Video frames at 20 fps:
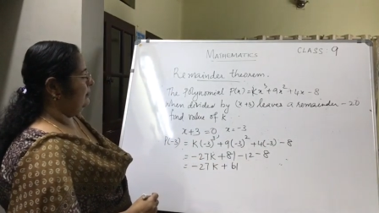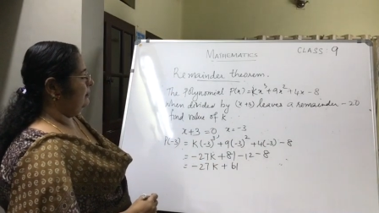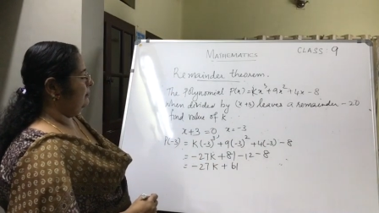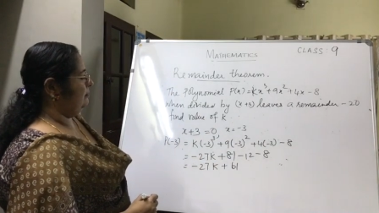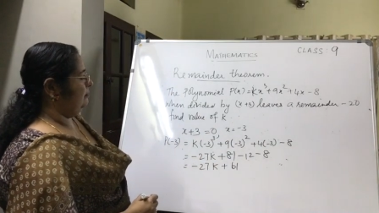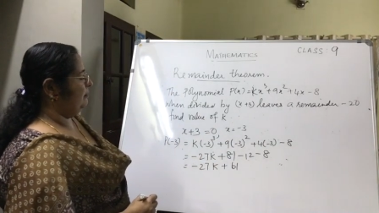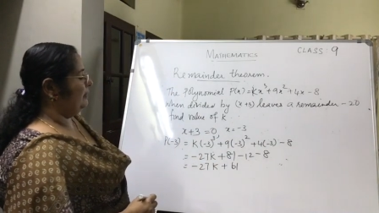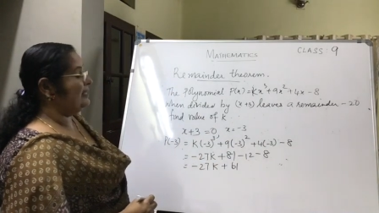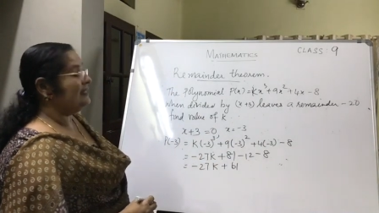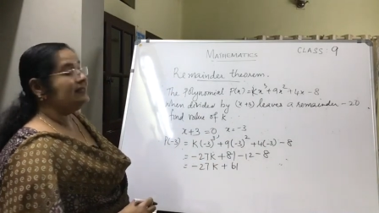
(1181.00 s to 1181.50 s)

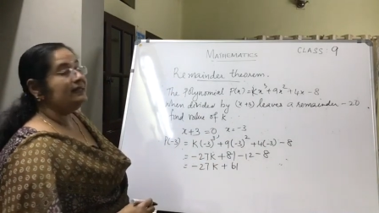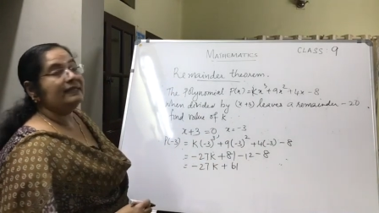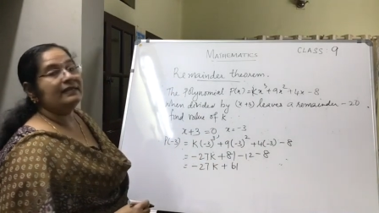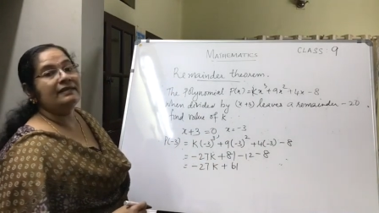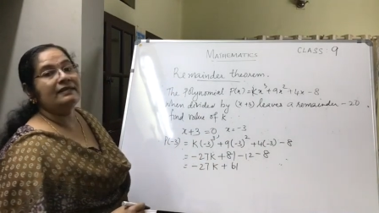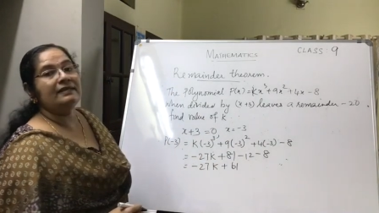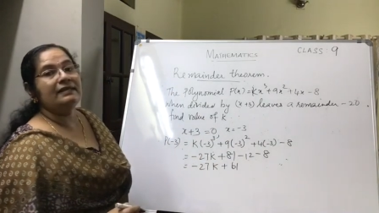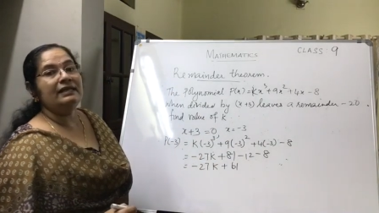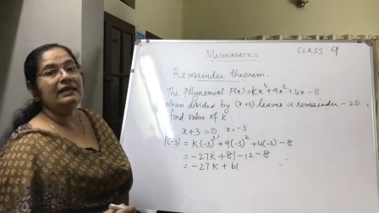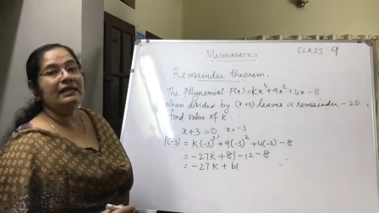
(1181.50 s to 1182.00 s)
Plus
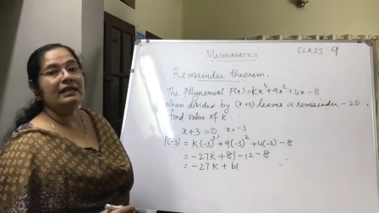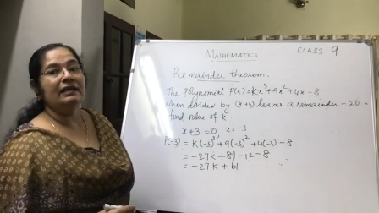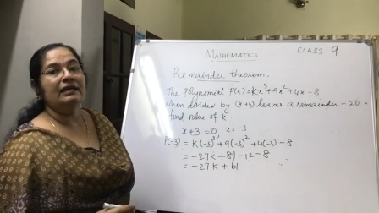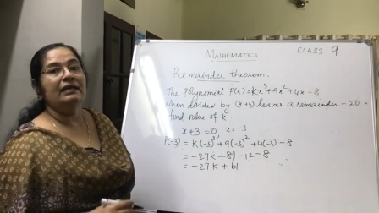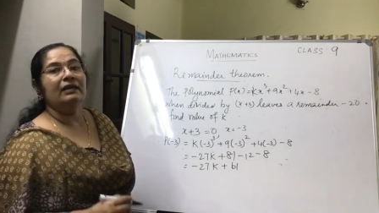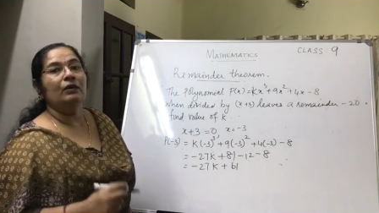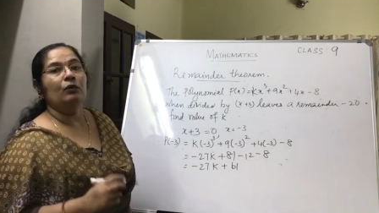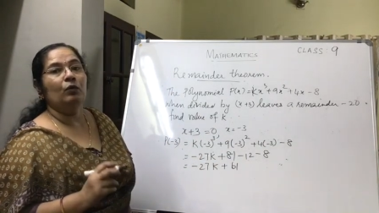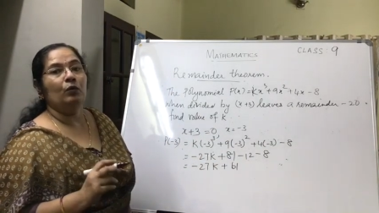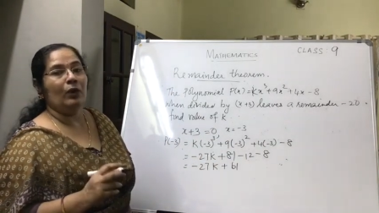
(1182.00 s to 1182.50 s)

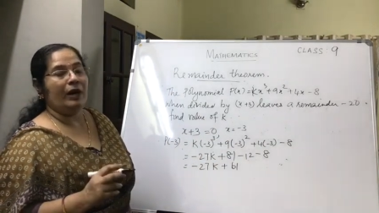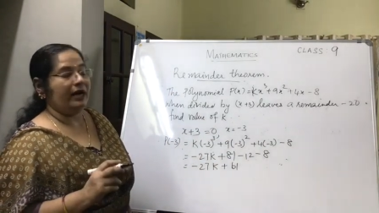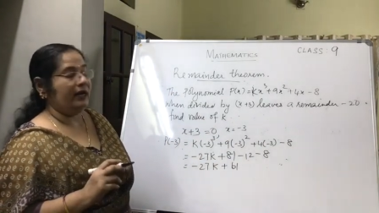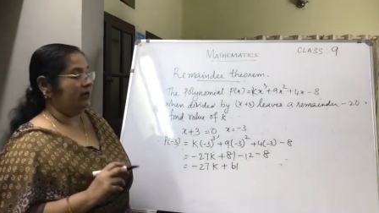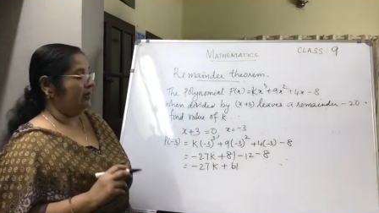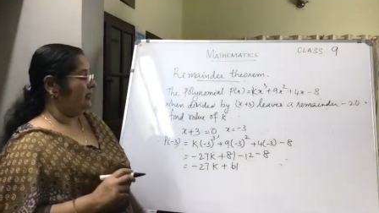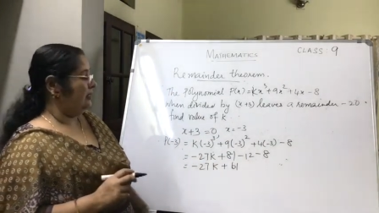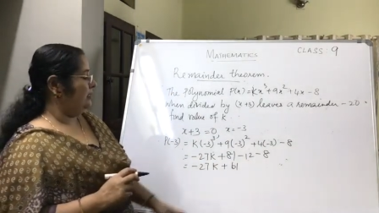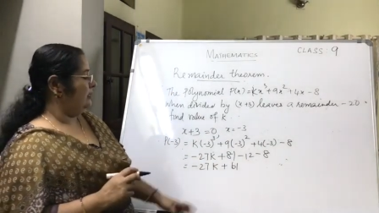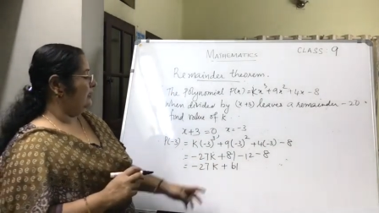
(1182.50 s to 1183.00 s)
61.
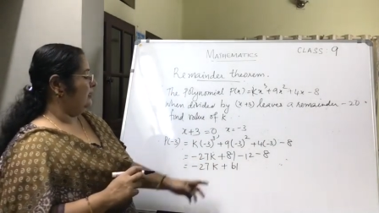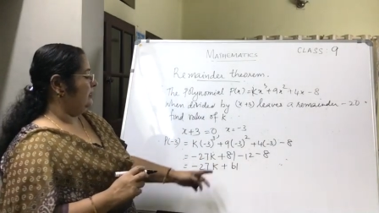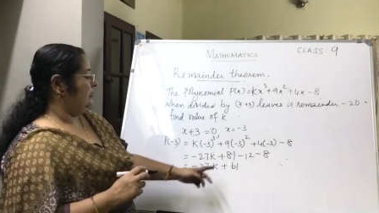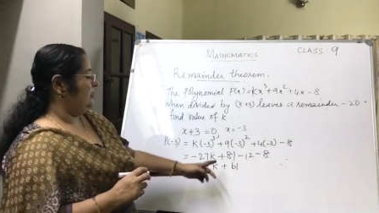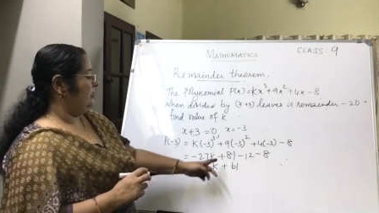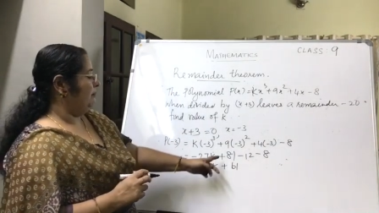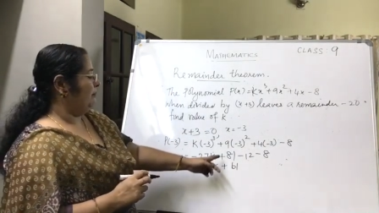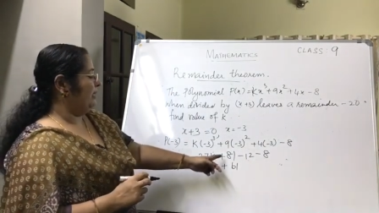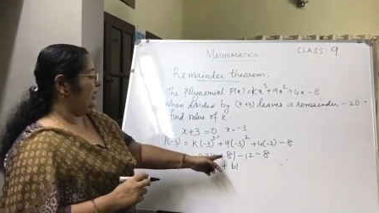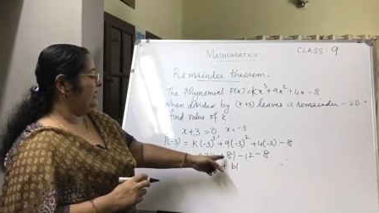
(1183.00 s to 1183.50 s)

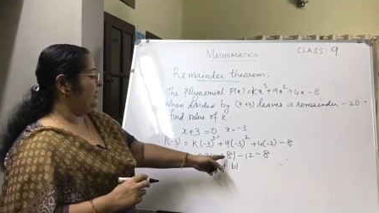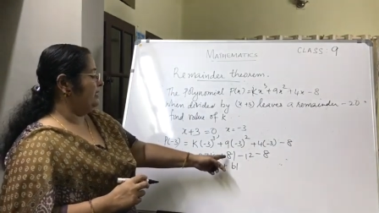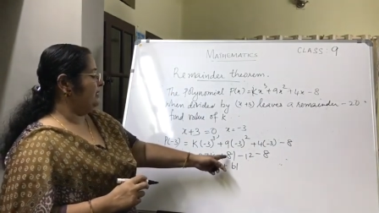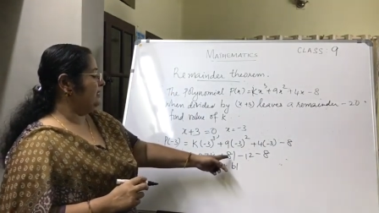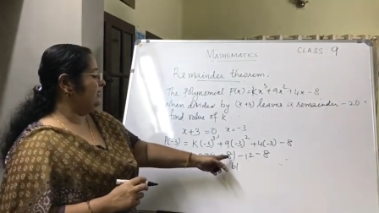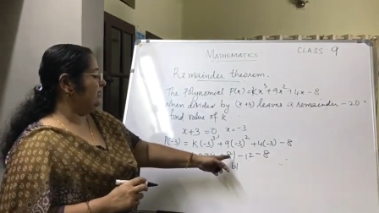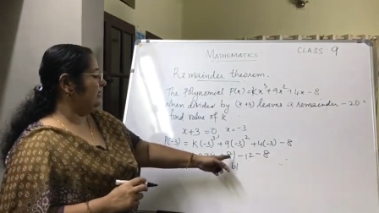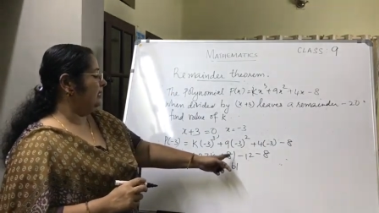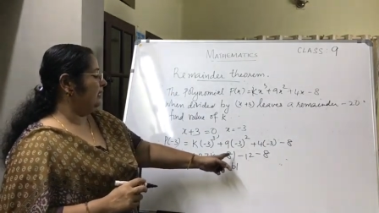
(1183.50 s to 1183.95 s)
Minus